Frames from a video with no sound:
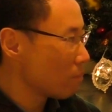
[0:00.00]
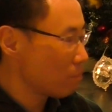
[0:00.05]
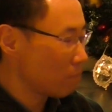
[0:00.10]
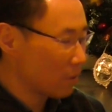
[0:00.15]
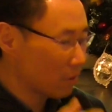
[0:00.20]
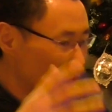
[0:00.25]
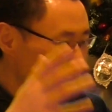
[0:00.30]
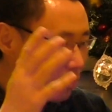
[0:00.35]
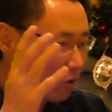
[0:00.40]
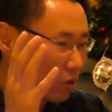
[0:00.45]

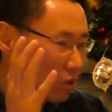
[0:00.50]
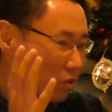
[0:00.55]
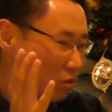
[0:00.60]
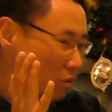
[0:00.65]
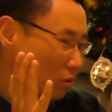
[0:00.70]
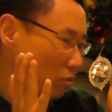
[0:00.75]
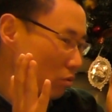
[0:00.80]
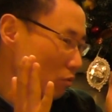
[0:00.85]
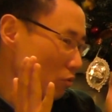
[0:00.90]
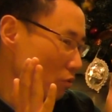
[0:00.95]
Because
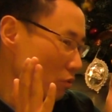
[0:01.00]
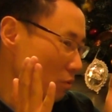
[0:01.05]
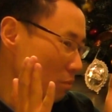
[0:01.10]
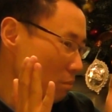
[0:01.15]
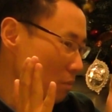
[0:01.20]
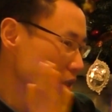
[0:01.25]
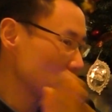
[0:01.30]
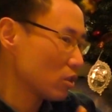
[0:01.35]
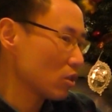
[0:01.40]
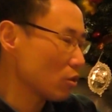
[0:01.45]
to
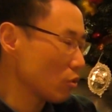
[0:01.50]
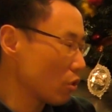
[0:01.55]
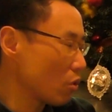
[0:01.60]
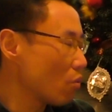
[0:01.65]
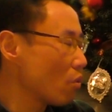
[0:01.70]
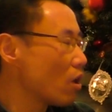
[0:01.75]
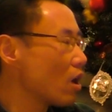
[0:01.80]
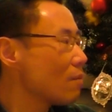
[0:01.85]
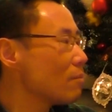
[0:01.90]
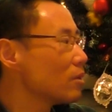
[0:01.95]
meet a
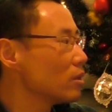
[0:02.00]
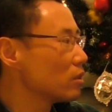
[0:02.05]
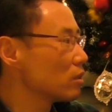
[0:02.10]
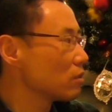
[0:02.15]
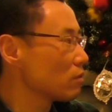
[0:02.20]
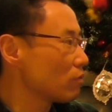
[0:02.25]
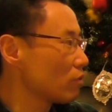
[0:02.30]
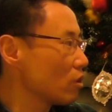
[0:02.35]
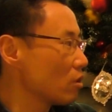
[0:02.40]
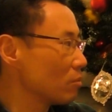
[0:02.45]

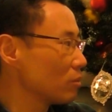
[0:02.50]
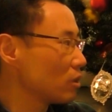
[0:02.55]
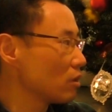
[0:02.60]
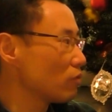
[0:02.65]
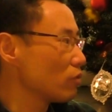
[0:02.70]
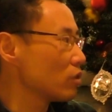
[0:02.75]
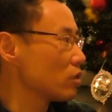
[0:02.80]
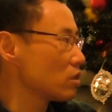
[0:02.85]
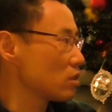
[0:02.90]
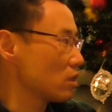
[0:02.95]
requirement from
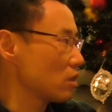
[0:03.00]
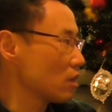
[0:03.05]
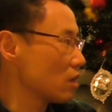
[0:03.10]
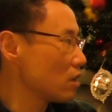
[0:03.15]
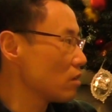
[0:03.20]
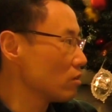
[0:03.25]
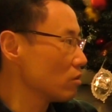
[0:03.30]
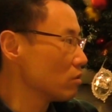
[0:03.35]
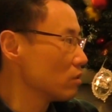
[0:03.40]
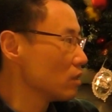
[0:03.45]
different
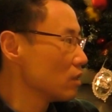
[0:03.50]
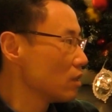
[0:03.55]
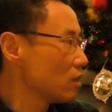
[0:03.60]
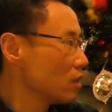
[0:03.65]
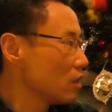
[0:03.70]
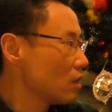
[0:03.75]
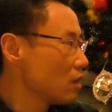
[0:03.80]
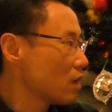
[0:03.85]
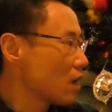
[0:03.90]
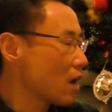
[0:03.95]
scenario.
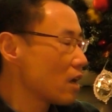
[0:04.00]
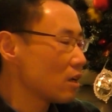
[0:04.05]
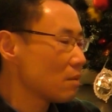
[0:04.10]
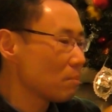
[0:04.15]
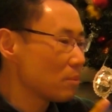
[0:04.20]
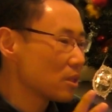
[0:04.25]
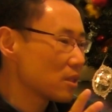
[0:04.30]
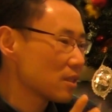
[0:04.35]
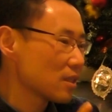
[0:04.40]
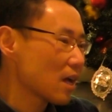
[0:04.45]

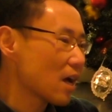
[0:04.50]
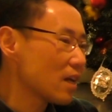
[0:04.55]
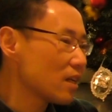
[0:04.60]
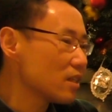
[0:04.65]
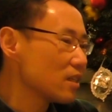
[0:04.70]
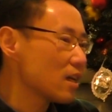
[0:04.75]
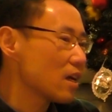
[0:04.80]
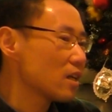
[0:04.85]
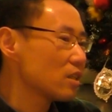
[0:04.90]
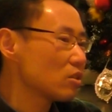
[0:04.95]
And beside
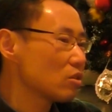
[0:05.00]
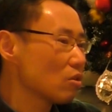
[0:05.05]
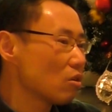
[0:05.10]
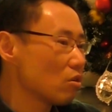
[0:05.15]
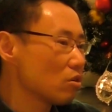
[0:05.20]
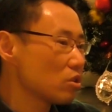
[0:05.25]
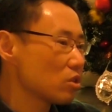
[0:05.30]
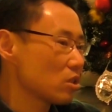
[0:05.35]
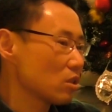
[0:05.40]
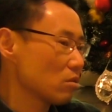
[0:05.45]
that,
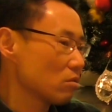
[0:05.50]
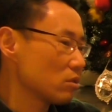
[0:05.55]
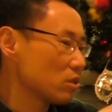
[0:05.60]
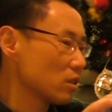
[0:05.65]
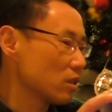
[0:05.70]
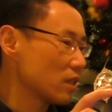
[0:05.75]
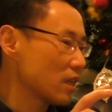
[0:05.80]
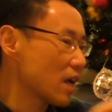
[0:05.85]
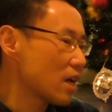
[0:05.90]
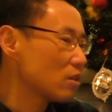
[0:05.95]
also
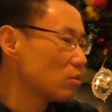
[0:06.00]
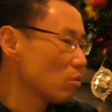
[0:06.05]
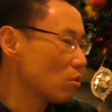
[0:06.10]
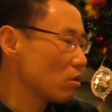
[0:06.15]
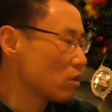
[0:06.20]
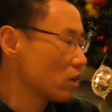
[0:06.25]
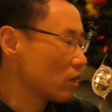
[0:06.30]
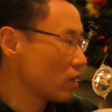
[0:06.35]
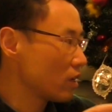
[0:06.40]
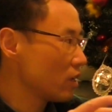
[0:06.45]
the
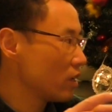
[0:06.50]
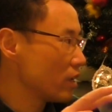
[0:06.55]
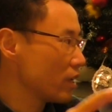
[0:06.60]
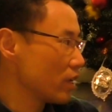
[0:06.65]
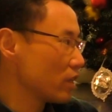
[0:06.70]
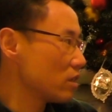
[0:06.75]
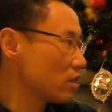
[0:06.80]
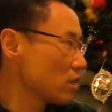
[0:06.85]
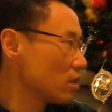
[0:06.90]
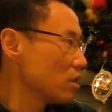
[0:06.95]
network can
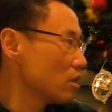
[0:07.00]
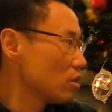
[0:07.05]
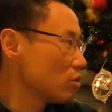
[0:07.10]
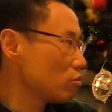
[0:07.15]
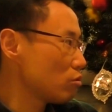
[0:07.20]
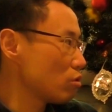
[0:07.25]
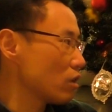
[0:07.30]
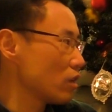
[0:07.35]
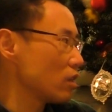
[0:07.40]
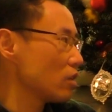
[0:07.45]
link
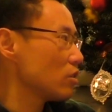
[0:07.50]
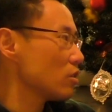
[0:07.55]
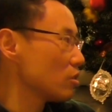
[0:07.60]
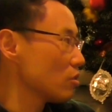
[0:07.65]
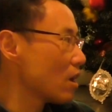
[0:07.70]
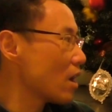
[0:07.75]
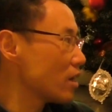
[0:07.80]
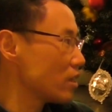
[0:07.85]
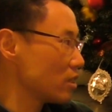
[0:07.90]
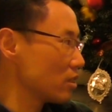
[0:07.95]

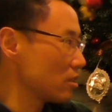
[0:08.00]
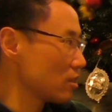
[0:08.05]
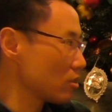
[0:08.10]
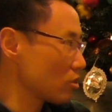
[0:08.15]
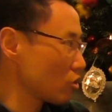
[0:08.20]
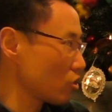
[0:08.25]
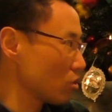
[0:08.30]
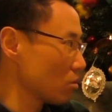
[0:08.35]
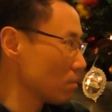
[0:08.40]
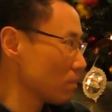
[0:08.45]
traditional I T
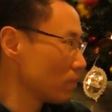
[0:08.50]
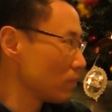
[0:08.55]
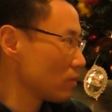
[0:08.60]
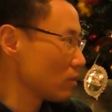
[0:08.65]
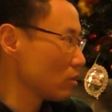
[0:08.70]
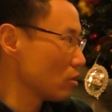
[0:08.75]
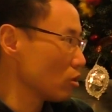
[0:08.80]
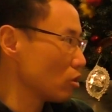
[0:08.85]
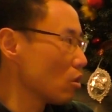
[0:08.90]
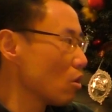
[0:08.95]
system,
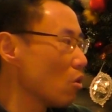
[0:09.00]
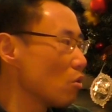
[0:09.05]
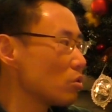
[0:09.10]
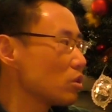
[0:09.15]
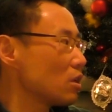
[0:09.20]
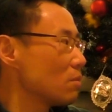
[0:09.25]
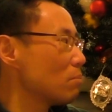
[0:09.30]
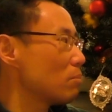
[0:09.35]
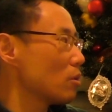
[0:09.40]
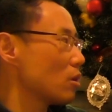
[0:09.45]
not
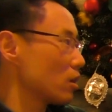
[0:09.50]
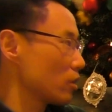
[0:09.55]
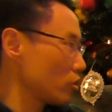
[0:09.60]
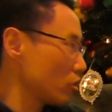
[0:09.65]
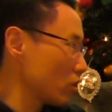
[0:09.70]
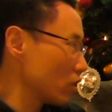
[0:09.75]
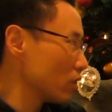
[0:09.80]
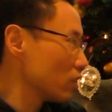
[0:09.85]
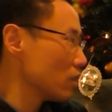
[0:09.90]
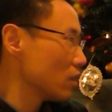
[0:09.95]
only
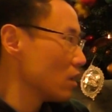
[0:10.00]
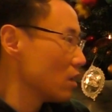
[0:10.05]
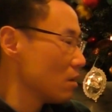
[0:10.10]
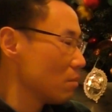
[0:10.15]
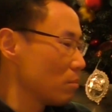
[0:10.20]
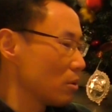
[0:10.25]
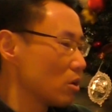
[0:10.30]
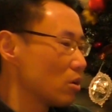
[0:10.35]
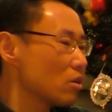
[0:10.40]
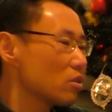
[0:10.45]
blockchain.
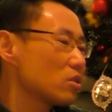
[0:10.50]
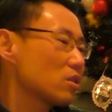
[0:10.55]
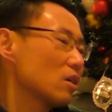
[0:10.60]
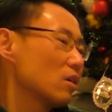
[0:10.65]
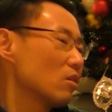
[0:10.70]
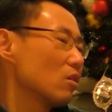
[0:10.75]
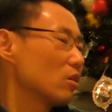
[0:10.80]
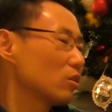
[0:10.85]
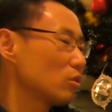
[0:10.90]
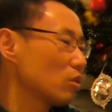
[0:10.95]
Wow. Because a
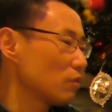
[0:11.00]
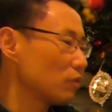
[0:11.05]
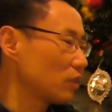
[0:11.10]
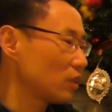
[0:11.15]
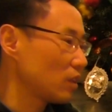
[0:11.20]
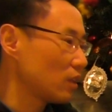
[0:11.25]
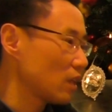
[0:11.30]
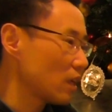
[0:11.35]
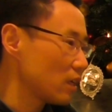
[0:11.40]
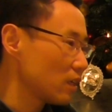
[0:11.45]
lot of
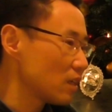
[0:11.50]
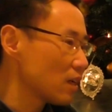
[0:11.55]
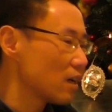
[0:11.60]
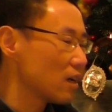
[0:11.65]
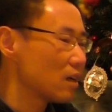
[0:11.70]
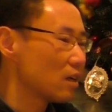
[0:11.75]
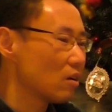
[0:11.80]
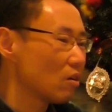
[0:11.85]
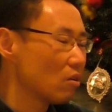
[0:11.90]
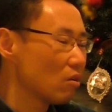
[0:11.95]

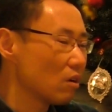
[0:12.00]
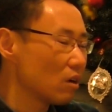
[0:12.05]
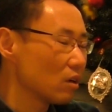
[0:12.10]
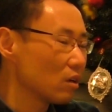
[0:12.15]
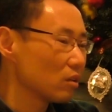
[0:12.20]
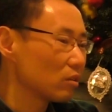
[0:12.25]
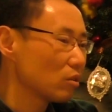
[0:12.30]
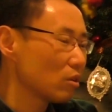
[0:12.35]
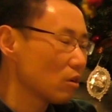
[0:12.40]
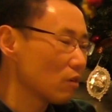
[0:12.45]
data or a
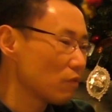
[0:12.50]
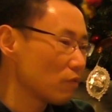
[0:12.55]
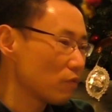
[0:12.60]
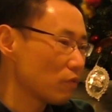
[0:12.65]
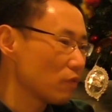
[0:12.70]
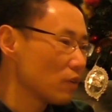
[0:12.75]
lot of